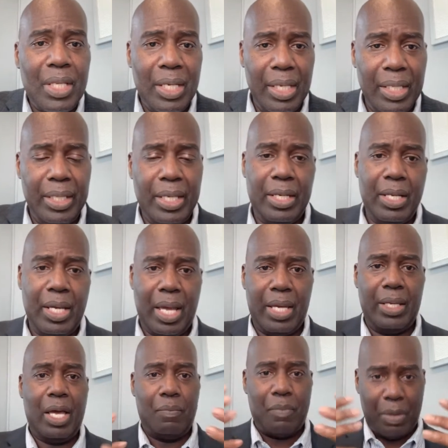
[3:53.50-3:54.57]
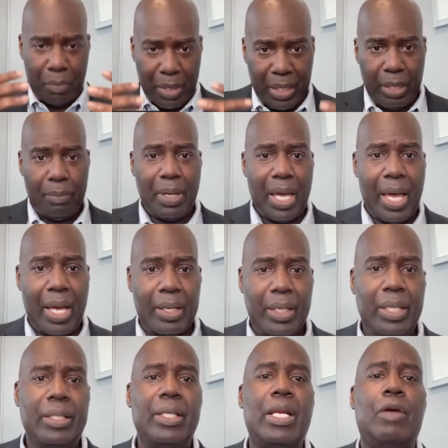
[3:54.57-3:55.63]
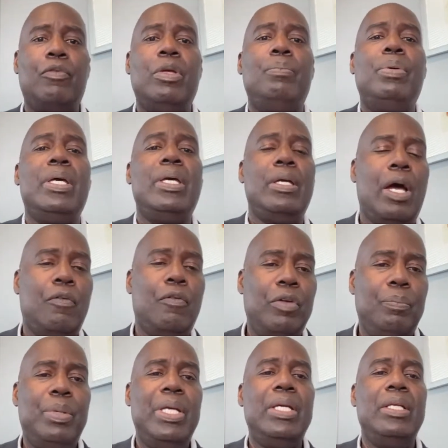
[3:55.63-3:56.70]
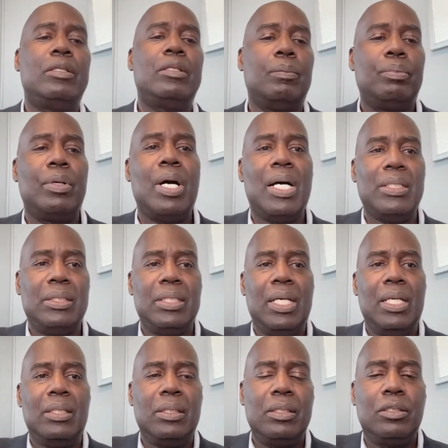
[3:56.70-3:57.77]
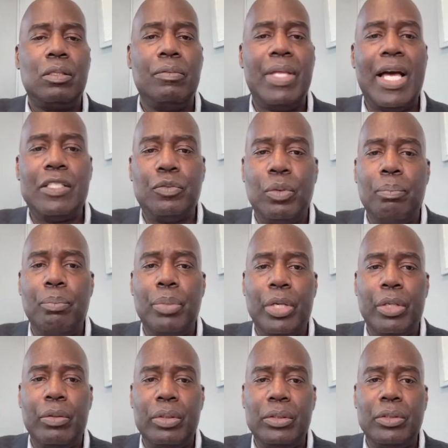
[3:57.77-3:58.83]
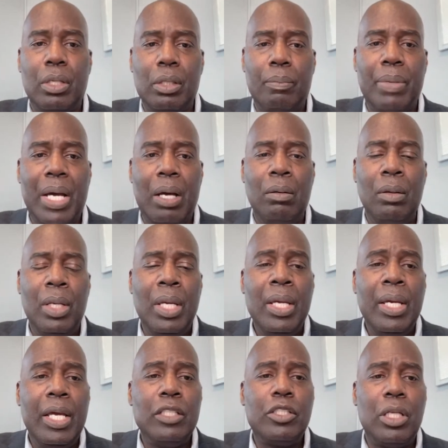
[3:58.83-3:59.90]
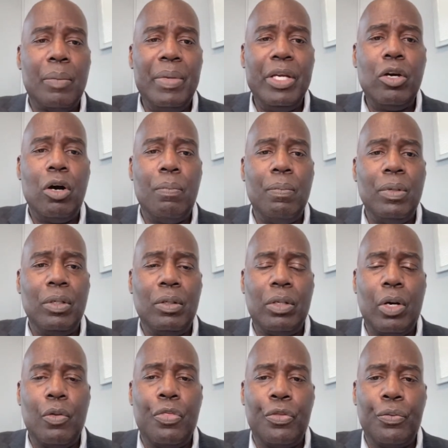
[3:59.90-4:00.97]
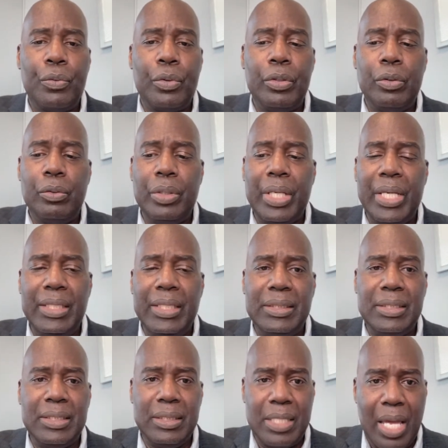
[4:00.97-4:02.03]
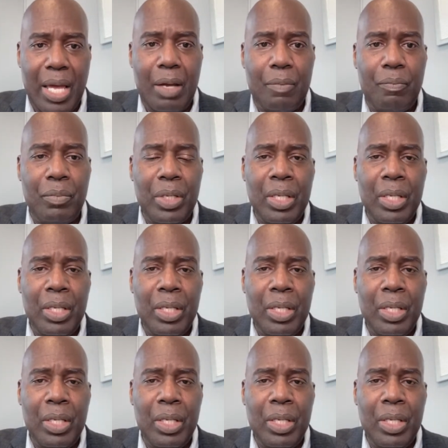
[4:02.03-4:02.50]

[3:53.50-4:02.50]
And then I got my money back, and then I repeated the process. And so that's what BRRRR is all about. And so let me go through each step,